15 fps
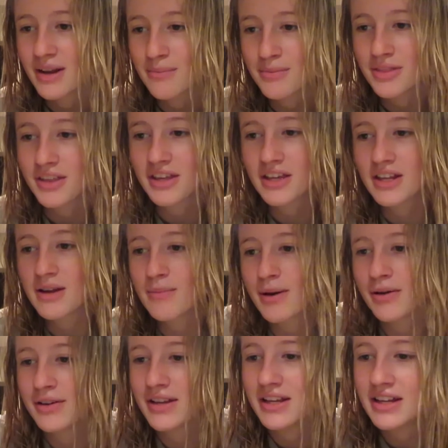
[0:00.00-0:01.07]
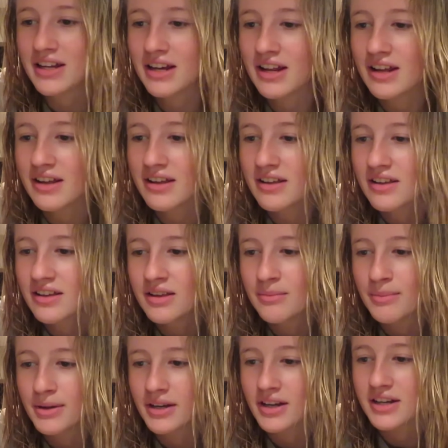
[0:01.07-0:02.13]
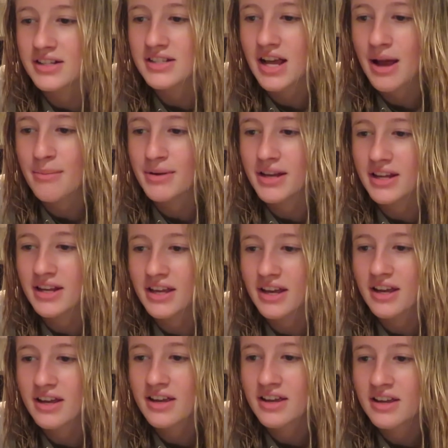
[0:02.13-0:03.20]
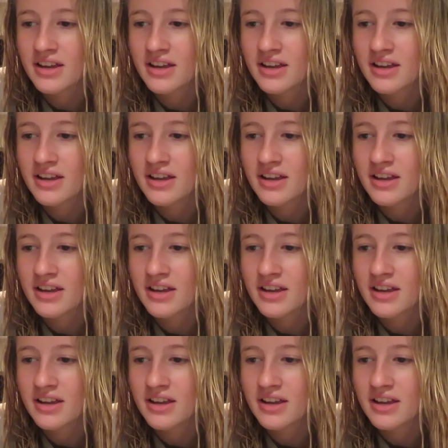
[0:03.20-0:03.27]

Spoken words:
and I'm thinking about eating it because I'm an idiot.